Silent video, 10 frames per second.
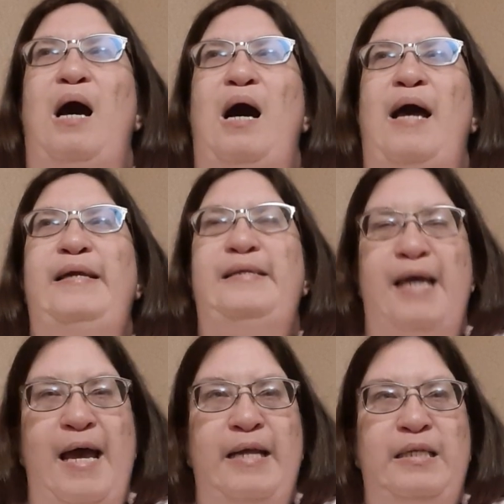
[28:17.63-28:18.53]
I
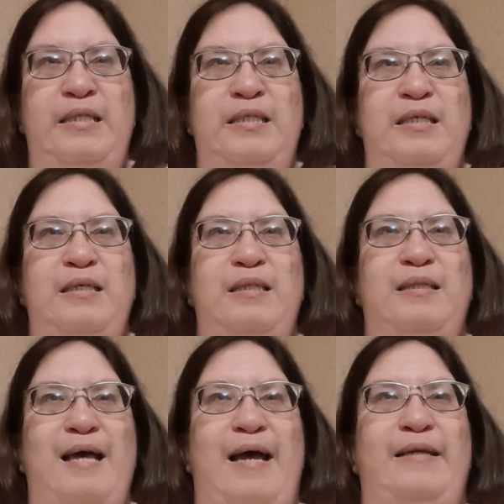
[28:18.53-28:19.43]
get
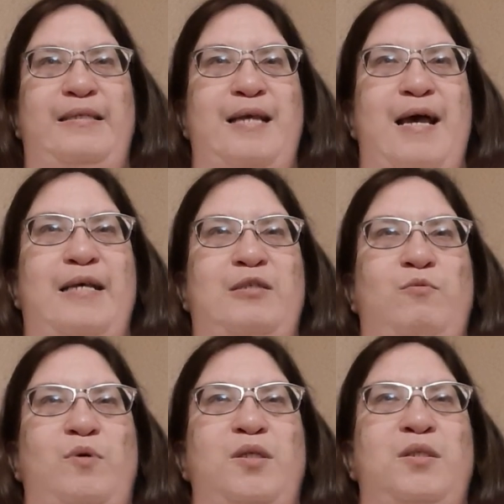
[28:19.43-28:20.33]
that Des
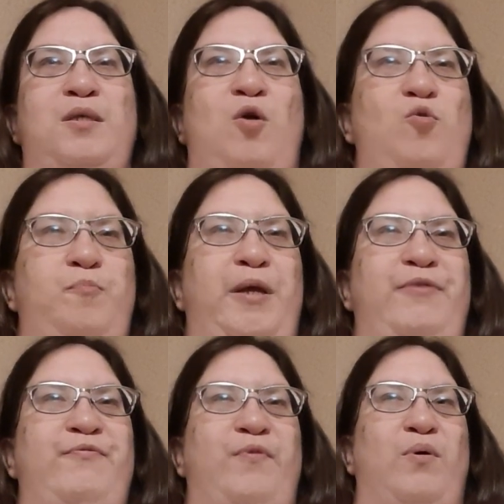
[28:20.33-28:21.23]
was
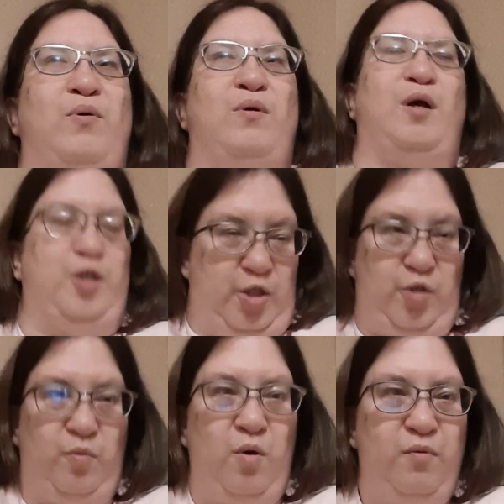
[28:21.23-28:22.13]
hoping for a
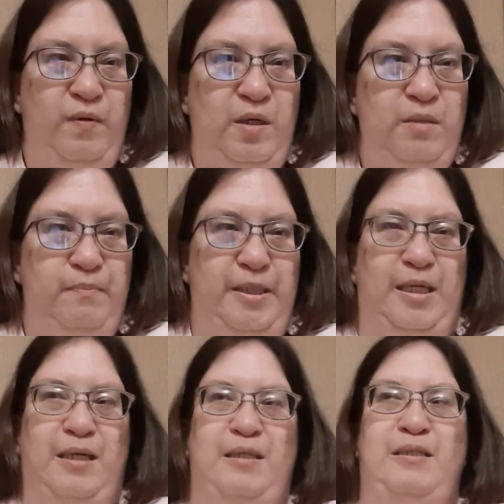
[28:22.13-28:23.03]
do-over,
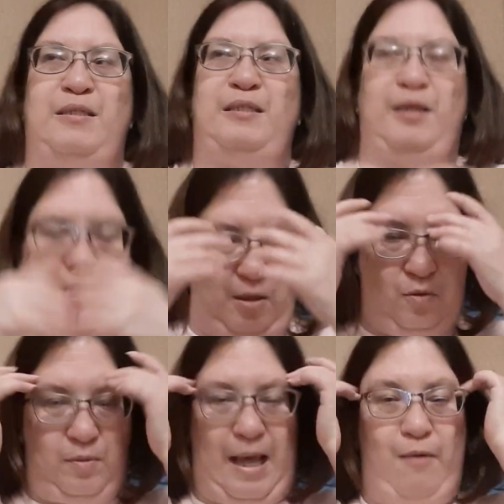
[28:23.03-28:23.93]
because,
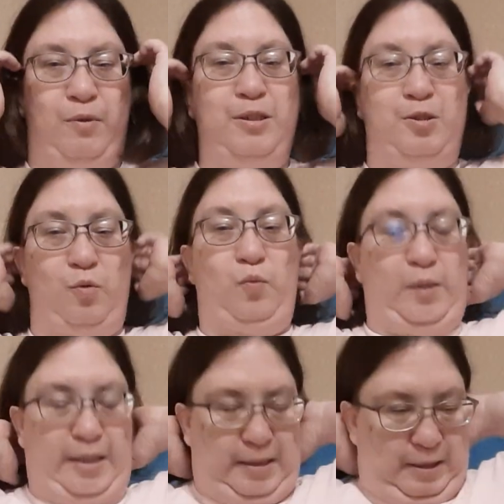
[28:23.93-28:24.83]
that was the
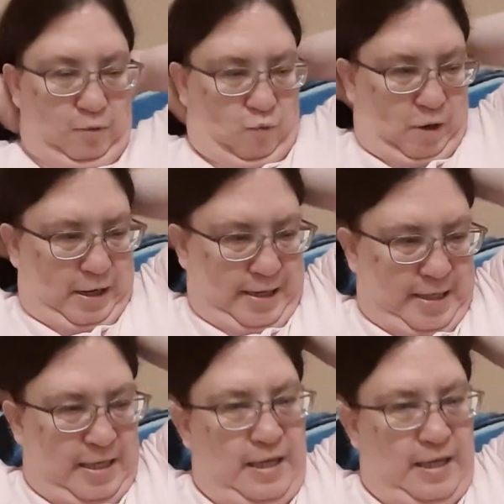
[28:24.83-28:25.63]
reason why